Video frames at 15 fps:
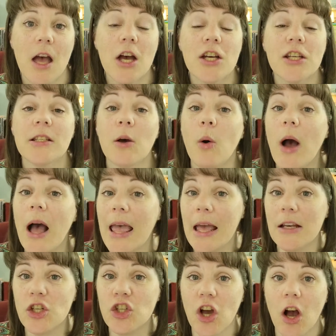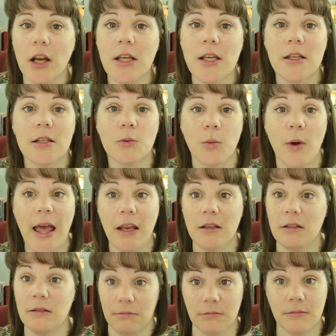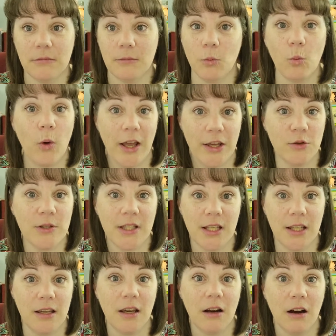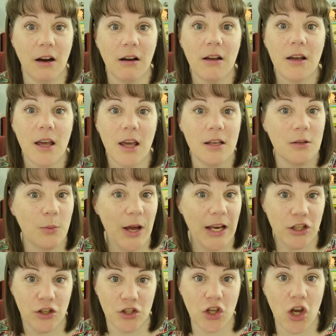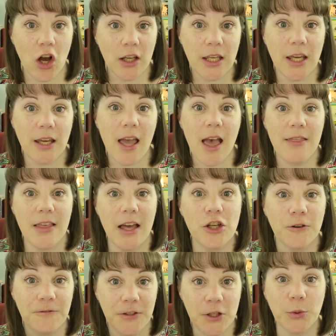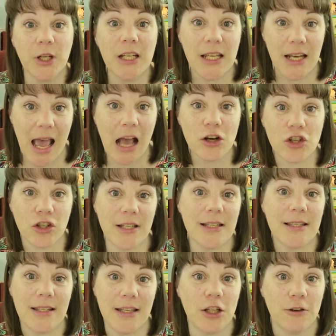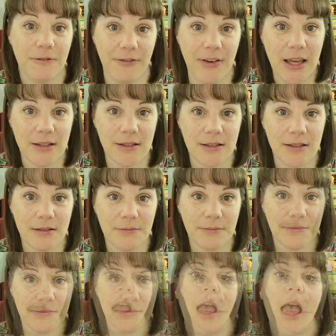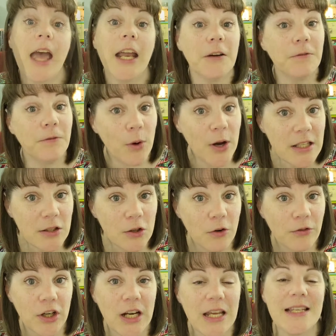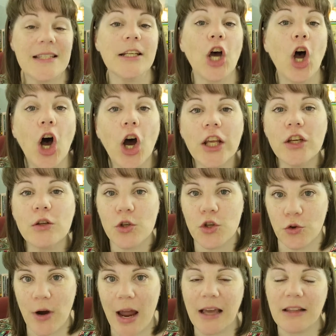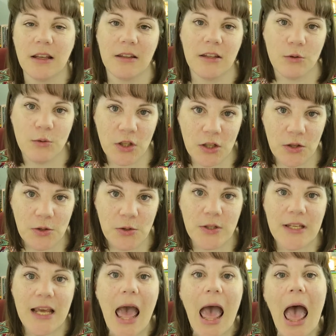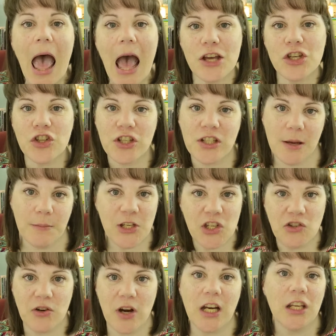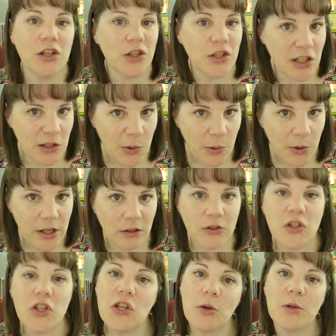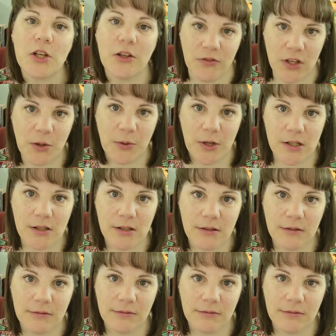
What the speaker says: So a headshot is when what you see here is when you're talking and that your viewer can actually see your face. And a voiceover is an audio track that you use as you're demonstrating your tutorial to your viewers.